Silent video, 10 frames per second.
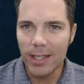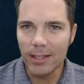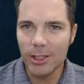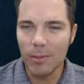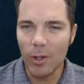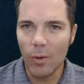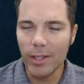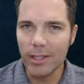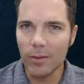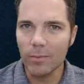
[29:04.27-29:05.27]
Jim
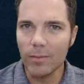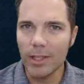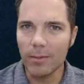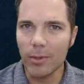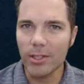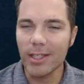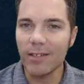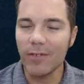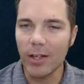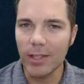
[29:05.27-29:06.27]
McCoy is the person
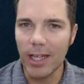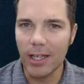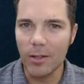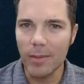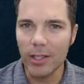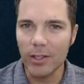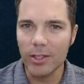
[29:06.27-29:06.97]
that founded Ecometer.